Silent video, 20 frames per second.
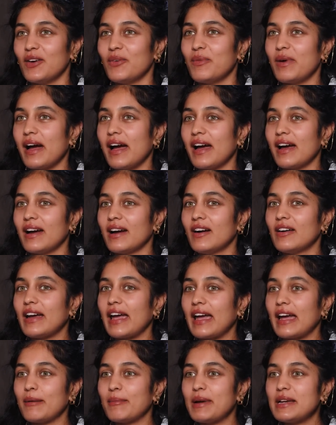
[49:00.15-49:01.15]
where,
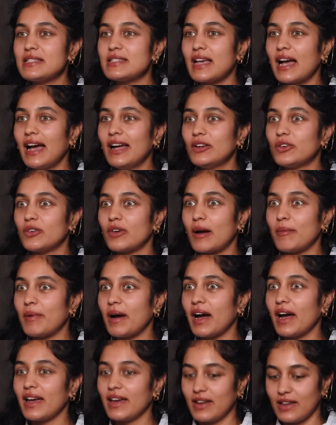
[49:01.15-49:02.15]
okay, am I sad or am
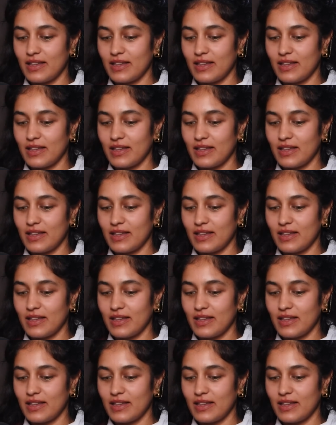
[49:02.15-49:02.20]
I